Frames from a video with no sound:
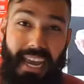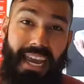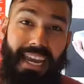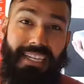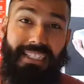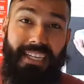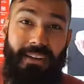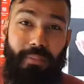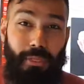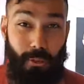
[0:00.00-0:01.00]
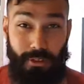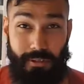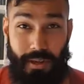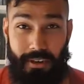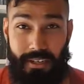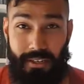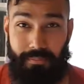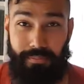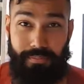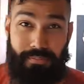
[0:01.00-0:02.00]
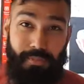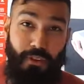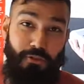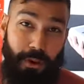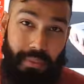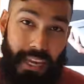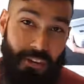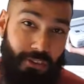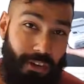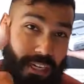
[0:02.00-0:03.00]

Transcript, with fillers: and uh, my thoughts about it. Drop that intro,